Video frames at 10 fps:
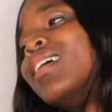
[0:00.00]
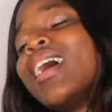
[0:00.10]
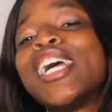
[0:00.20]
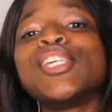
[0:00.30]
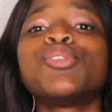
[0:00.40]

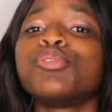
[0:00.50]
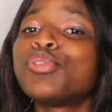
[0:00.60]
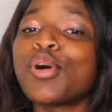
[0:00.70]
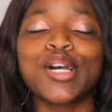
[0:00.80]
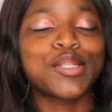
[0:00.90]
I used to
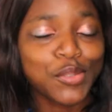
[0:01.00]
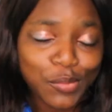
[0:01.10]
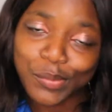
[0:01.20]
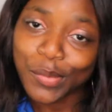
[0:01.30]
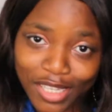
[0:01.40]
talk
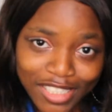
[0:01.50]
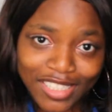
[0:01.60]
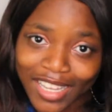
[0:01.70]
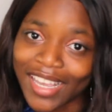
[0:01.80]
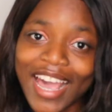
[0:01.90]
too much
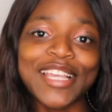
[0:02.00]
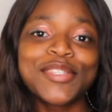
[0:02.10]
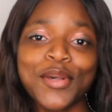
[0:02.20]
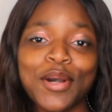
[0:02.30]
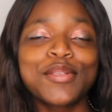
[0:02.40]
like I
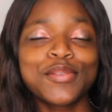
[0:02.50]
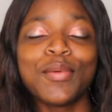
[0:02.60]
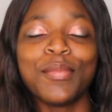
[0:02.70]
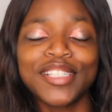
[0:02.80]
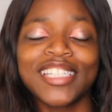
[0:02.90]
talked so
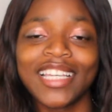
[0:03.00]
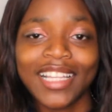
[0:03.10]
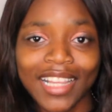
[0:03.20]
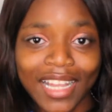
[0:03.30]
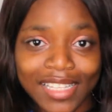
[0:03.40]
much in
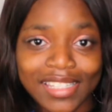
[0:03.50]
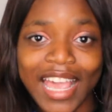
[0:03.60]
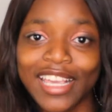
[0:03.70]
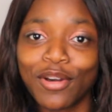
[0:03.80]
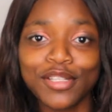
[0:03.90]
class
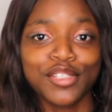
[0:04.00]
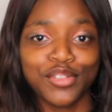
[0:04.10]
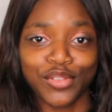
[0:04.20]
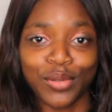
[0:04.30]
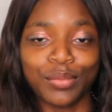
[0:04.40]
I got in
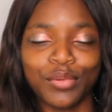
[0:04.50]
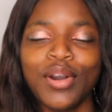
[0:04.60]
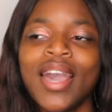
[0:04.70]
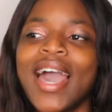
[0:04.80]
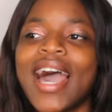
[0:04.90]
trouble